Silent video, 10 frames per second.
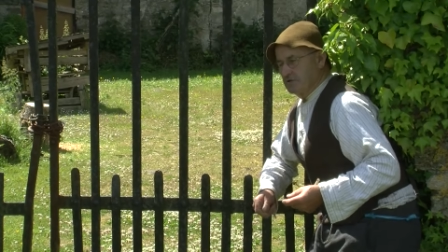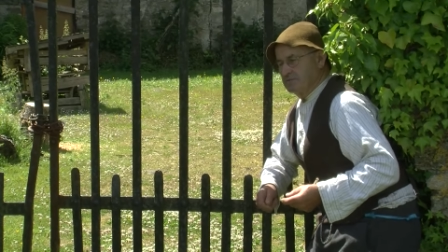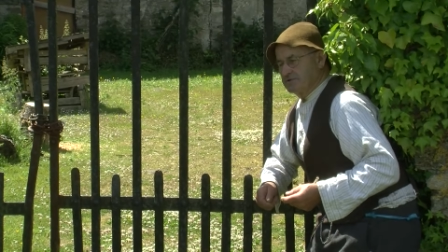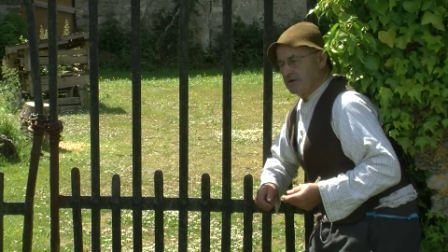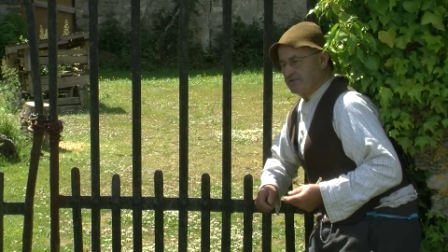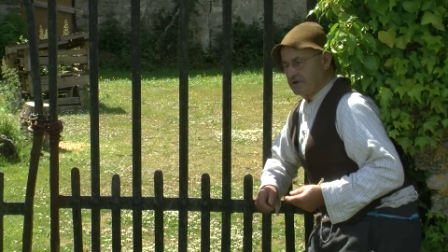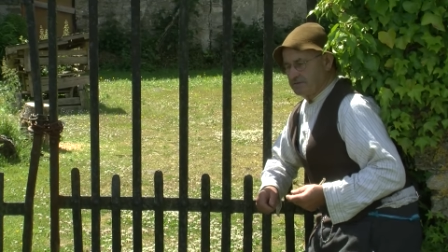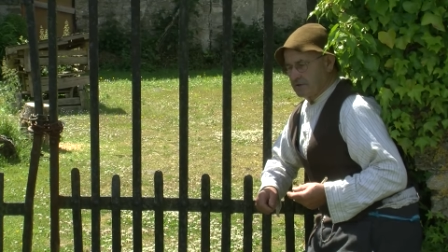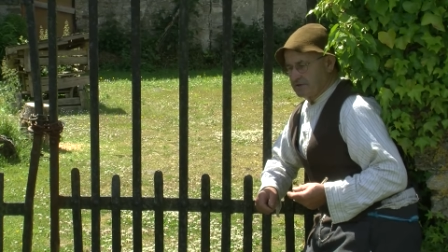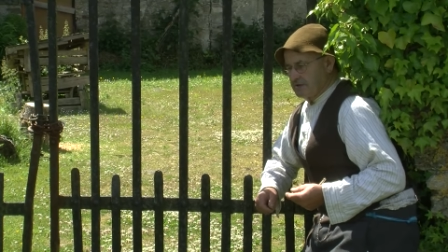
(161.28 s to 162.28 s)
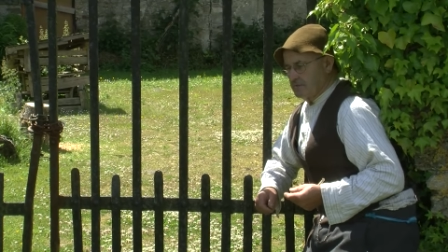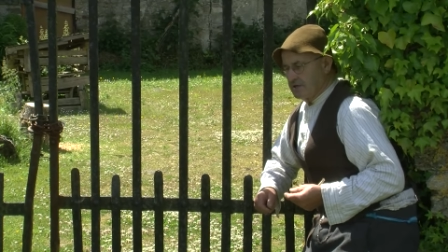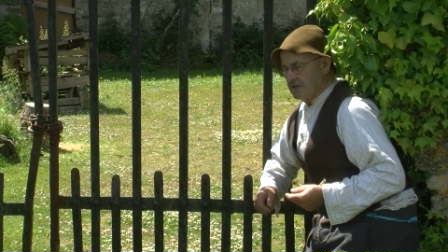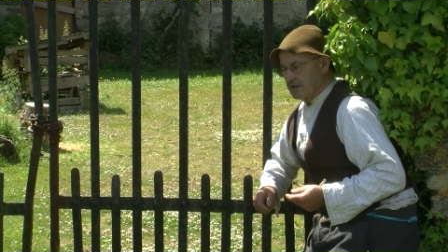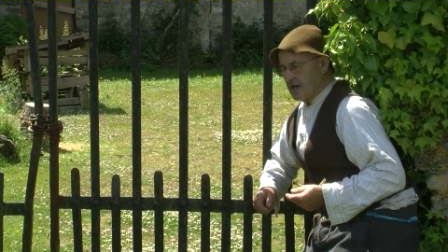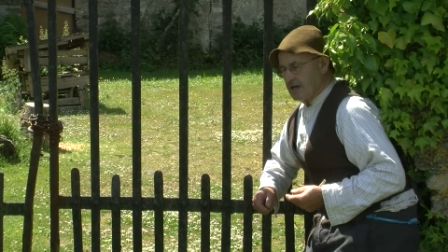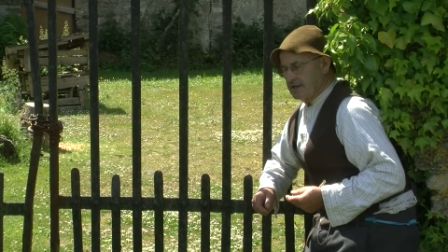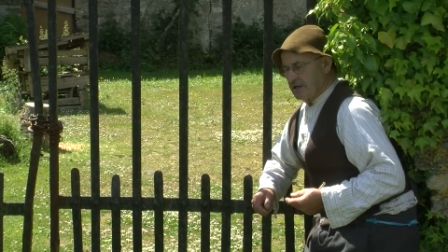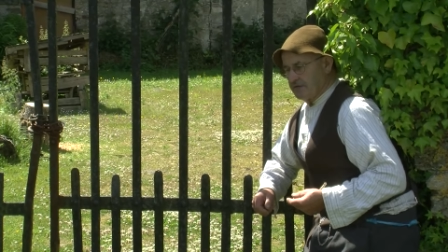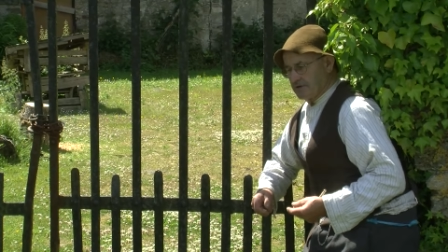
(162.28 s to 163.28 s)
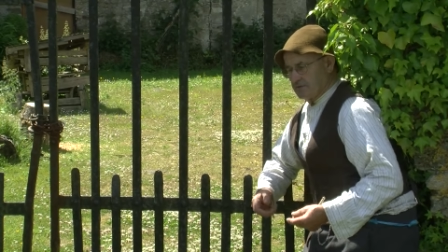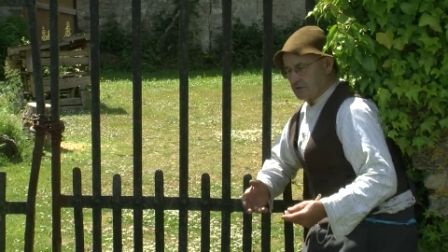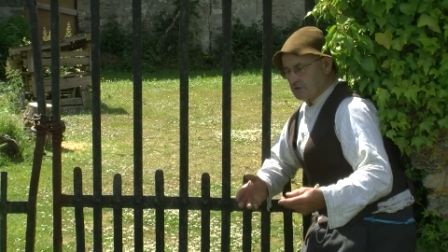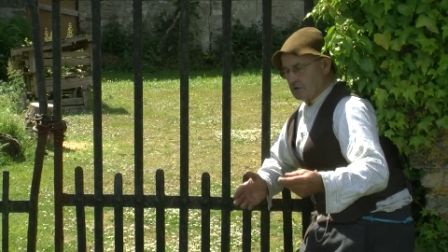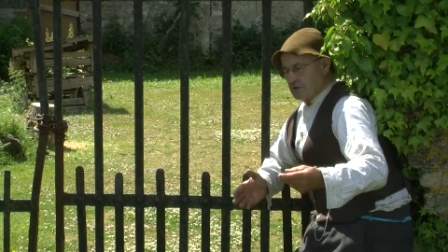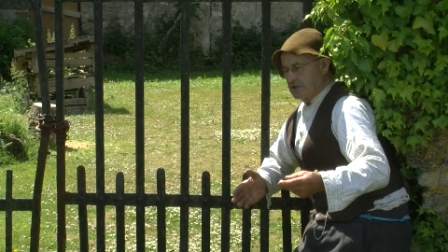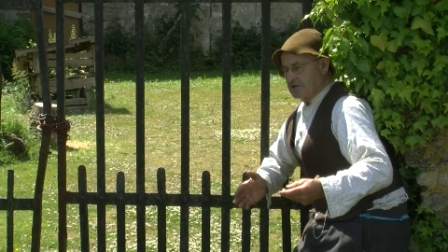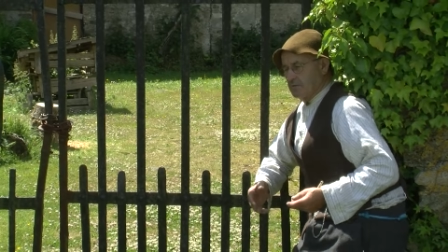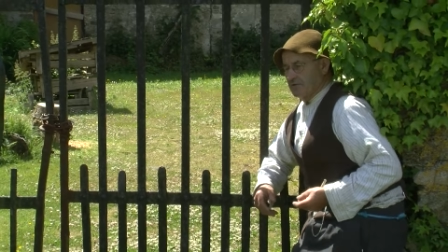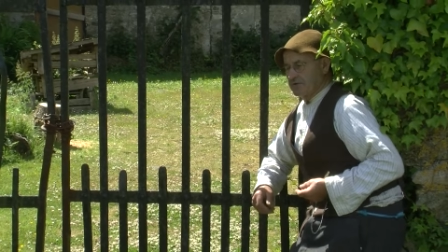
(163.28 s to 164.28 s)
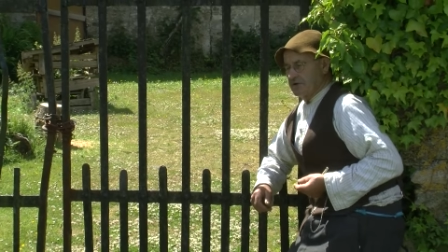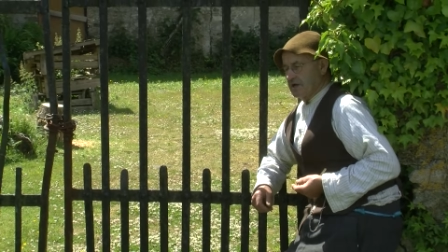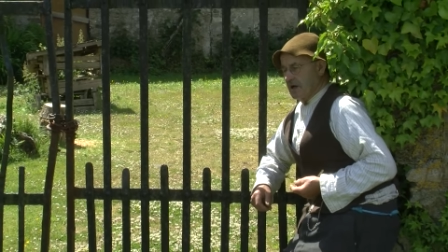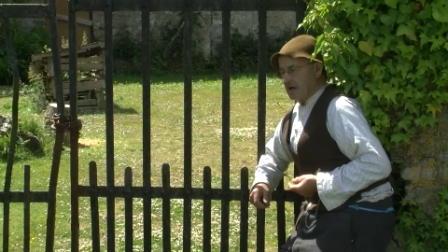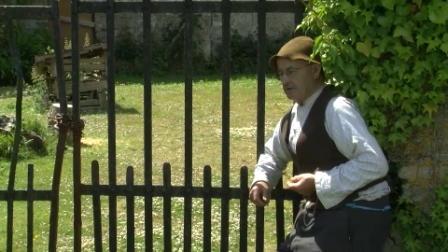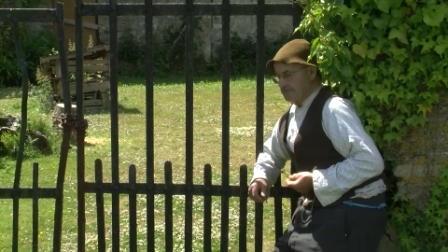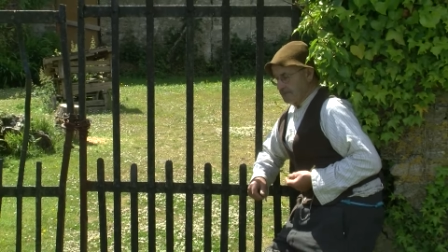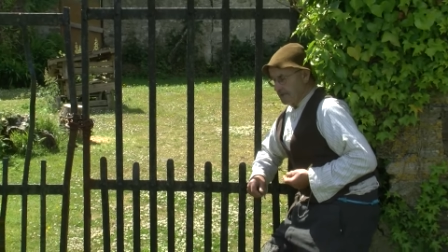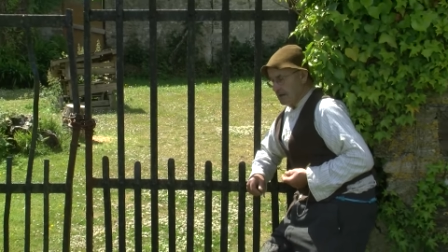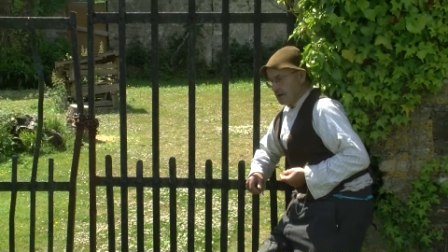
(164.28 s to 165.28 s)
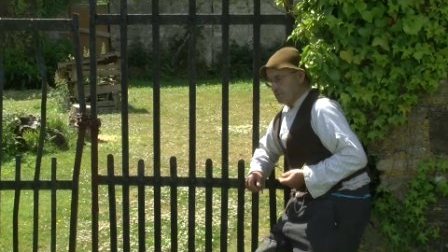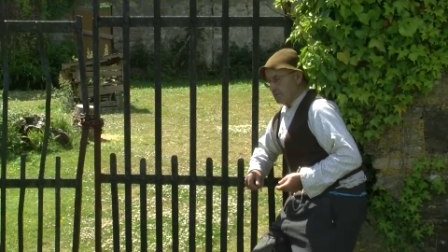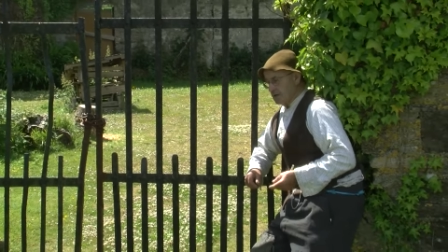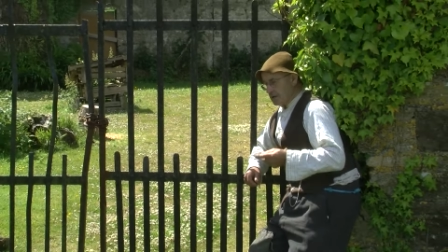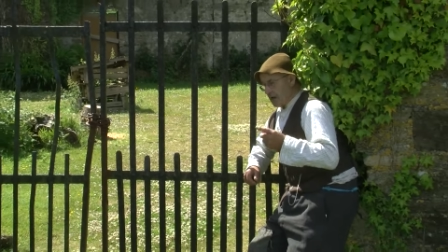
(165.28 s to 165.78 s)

to himself, I suppose I'd be here all day if I turned turning into butter at all. But he